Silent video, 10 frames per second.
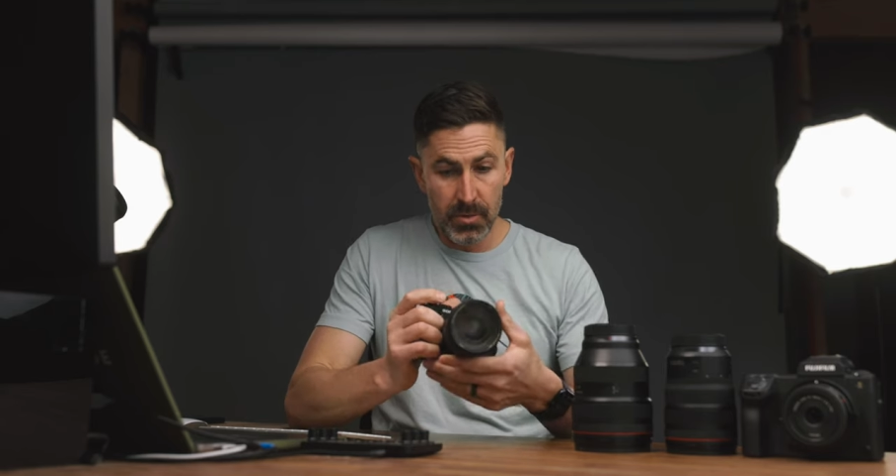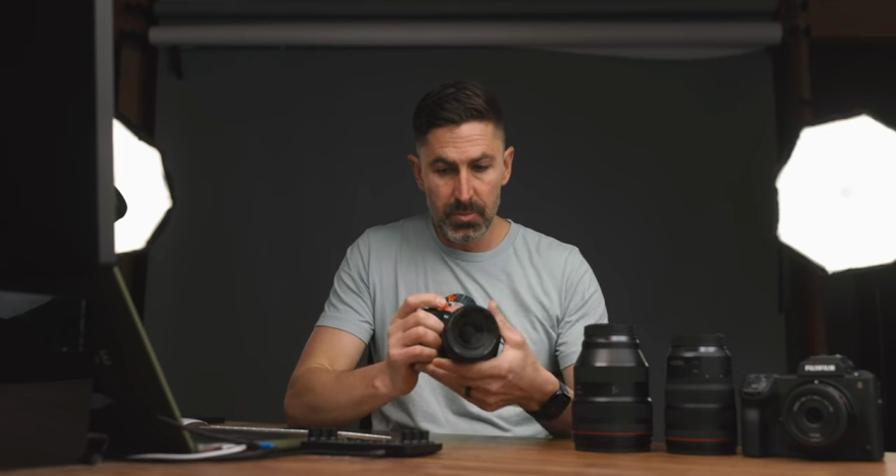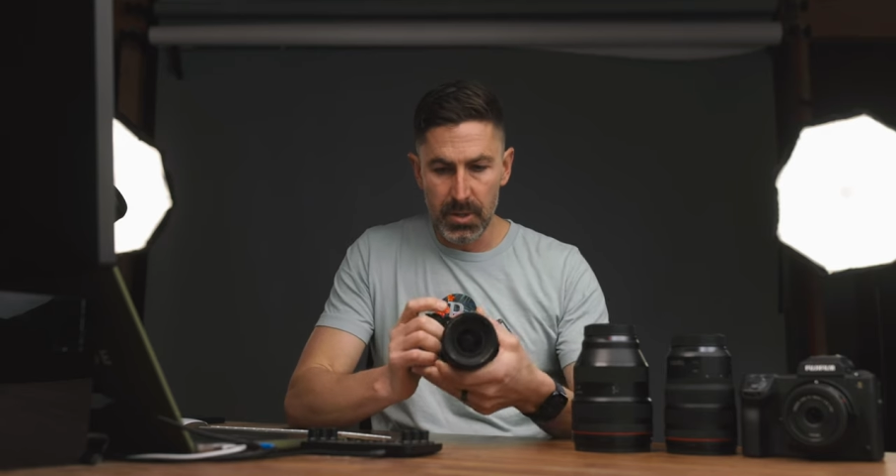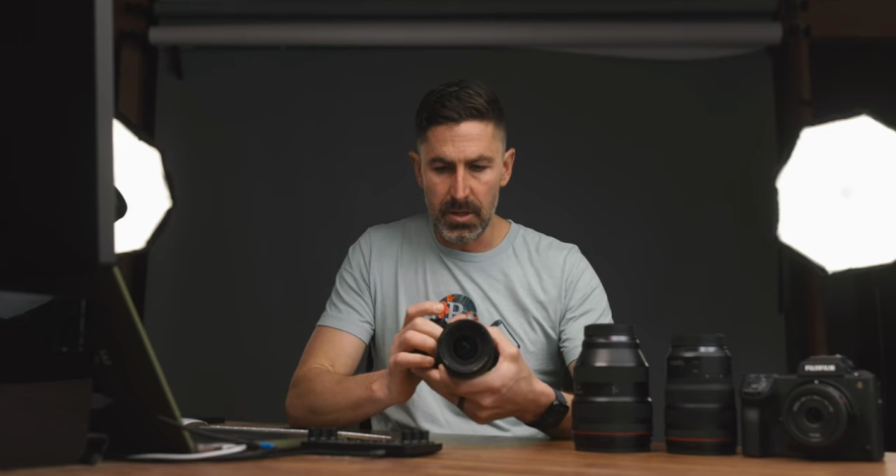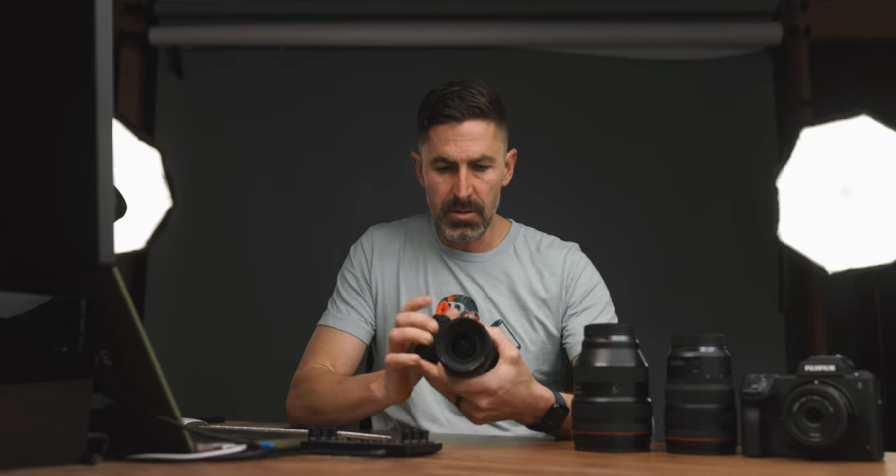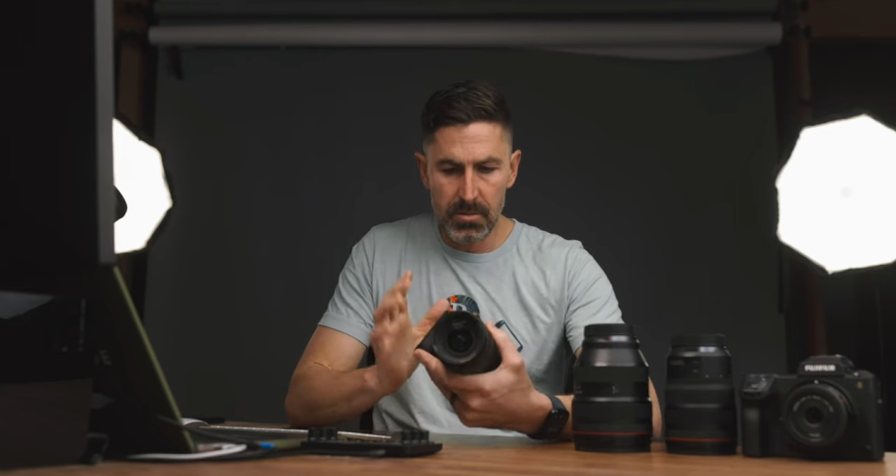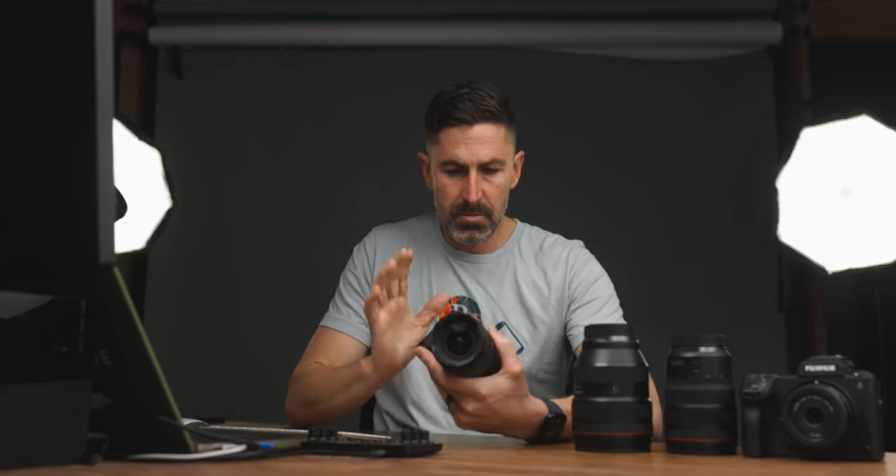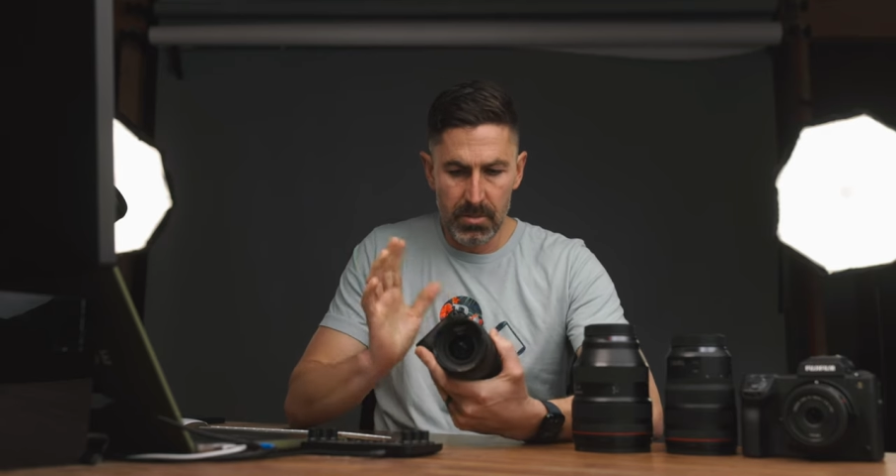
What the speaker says: would be,